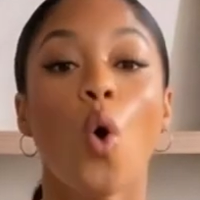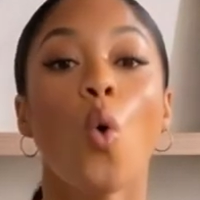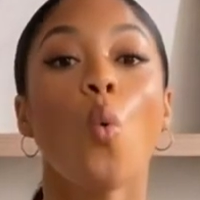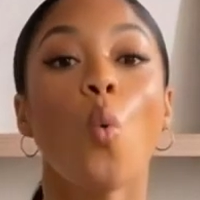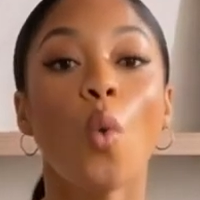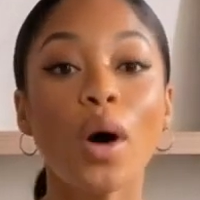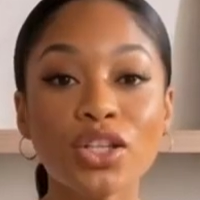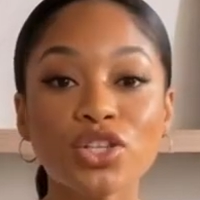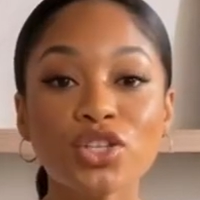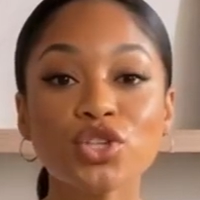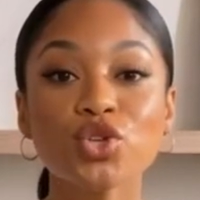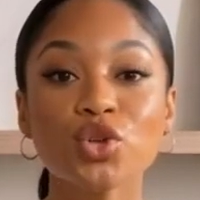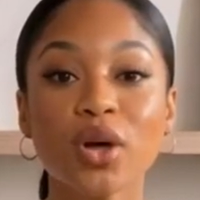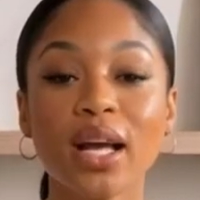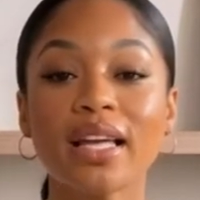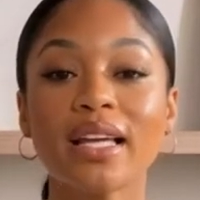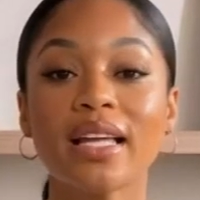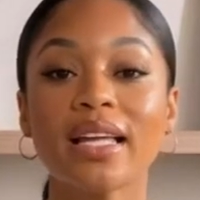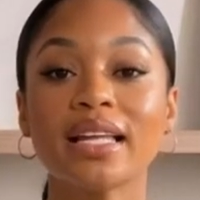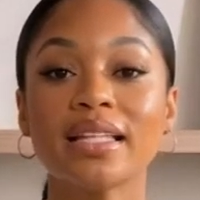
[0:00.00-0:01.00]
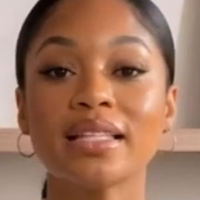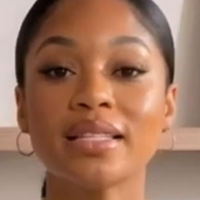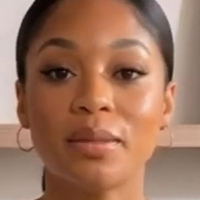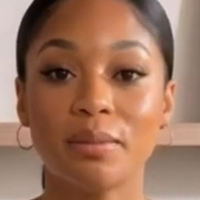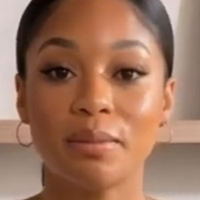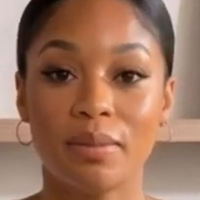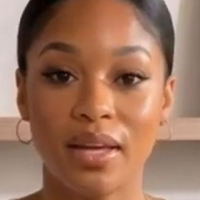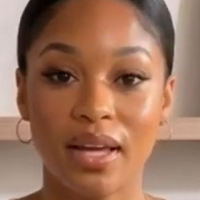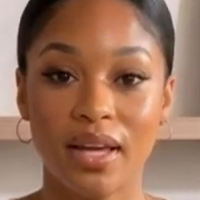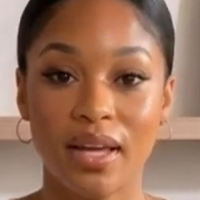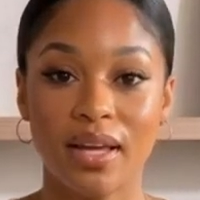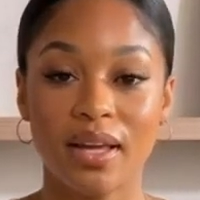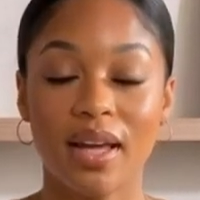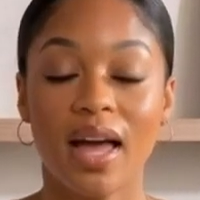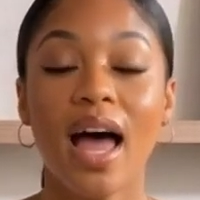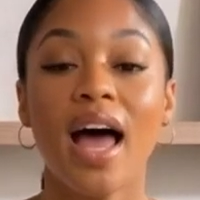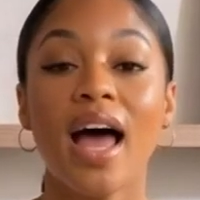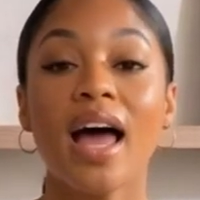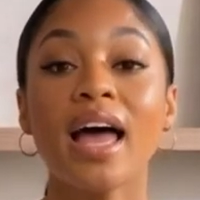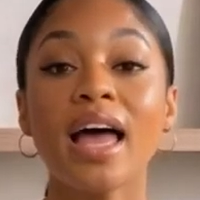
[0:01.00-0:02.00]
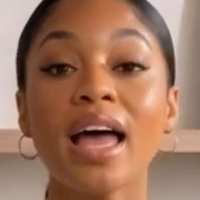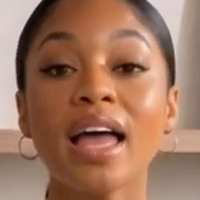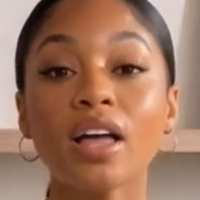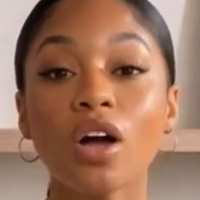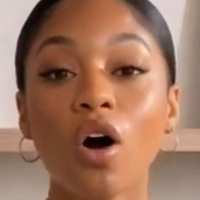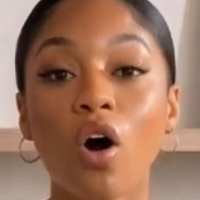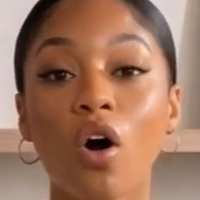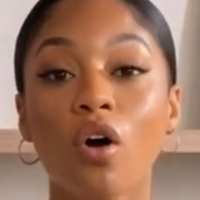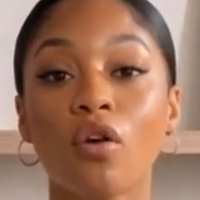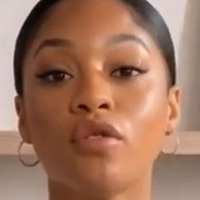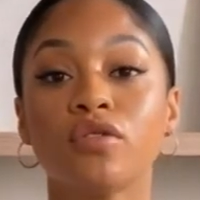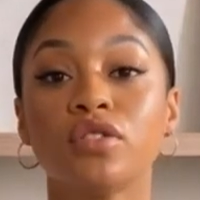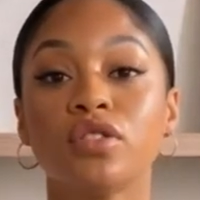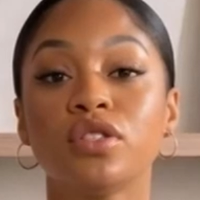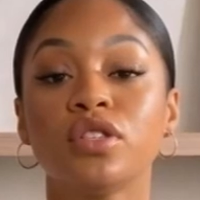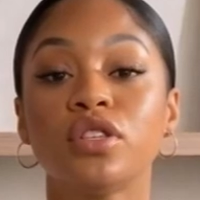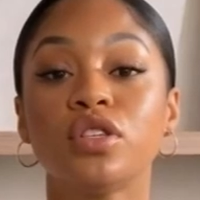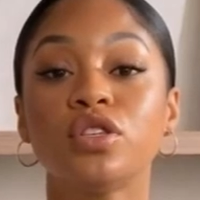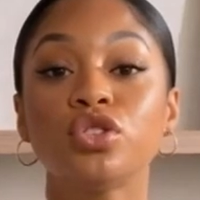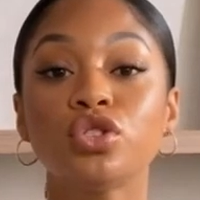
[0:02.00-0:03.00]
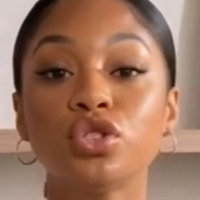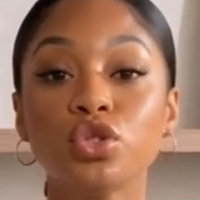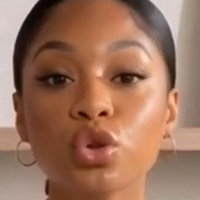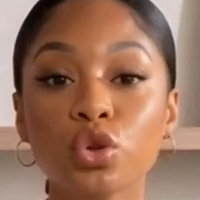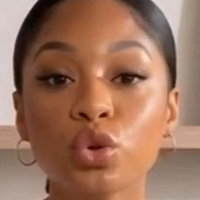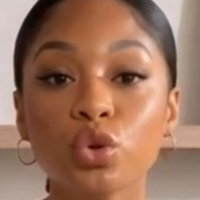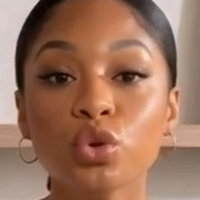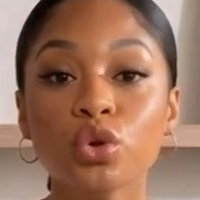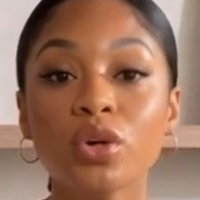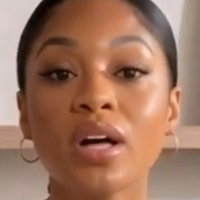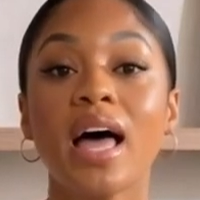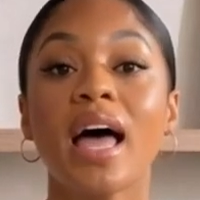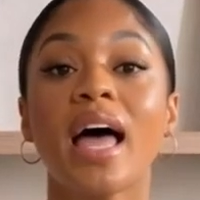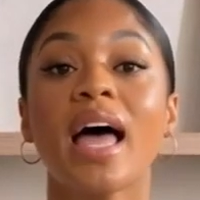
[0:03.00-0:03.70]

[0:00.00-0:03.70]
Once training is complete, head over to the Tune